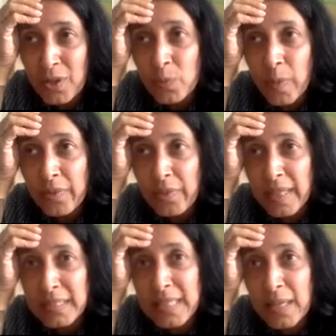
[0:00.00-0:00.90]
when
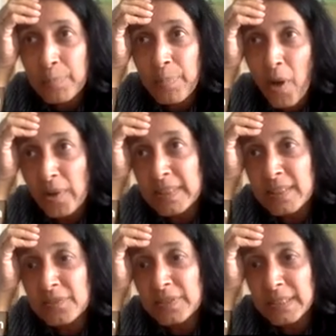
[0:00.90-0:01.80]
they take
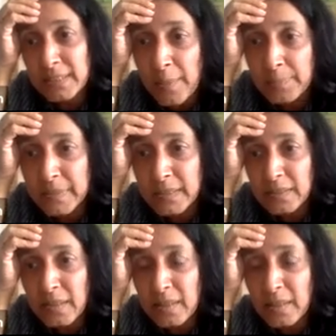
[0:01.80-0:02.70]
positive steps
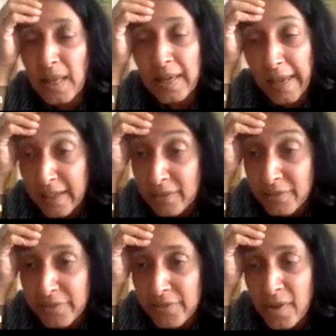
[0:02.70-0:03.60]
in their life,
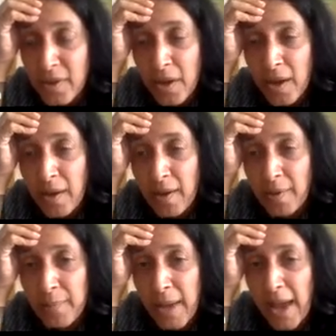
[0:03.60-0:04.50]

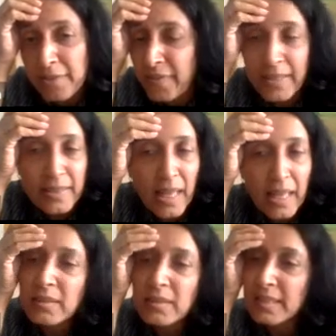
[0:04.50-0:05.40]
I find
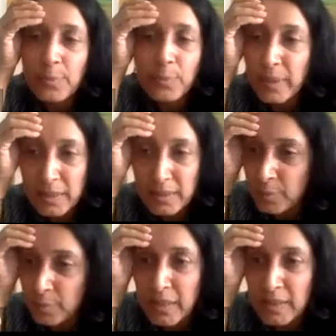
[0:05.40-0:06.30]
that deeply,
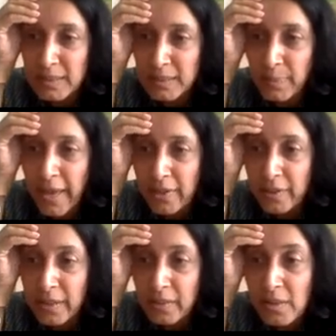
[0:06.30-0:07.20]
deeply
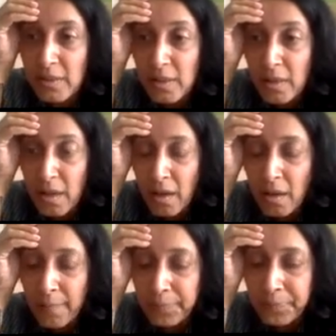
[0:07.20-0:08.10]
inspiring.
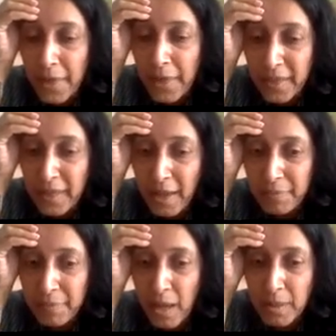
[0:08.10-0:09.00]
I think I've
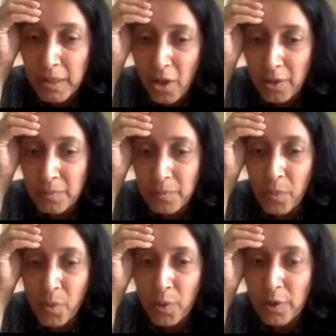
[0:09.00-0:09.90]
become a lot
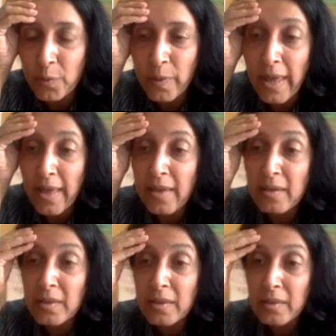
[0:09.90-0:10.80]
more aware
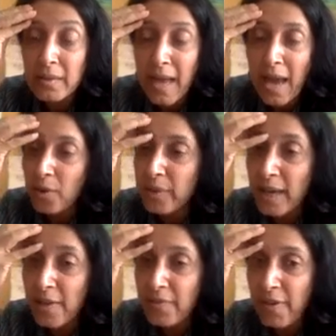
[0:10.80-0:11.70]
now than
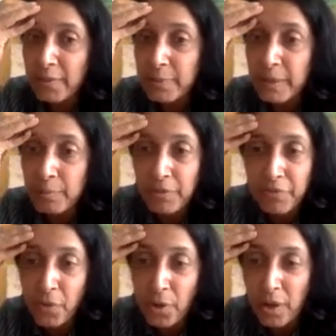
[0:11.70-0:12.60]
I've ever been
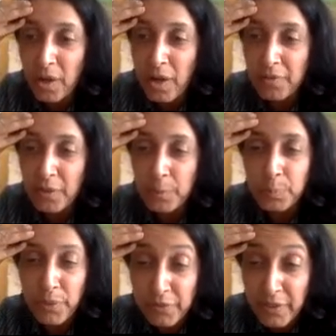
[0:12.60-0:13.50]
before of the
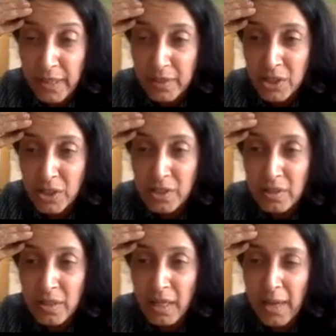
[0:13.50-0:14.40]
privilege
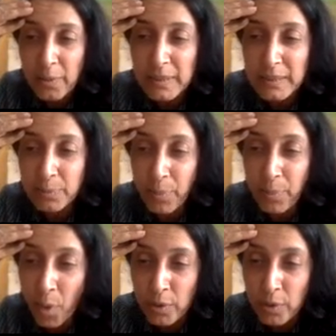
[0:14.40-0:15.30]
that I was
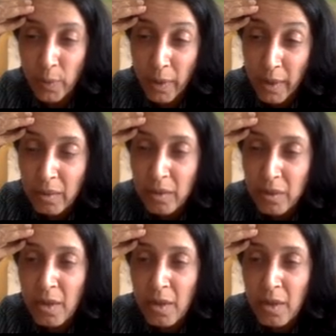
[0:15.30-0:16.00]
born with,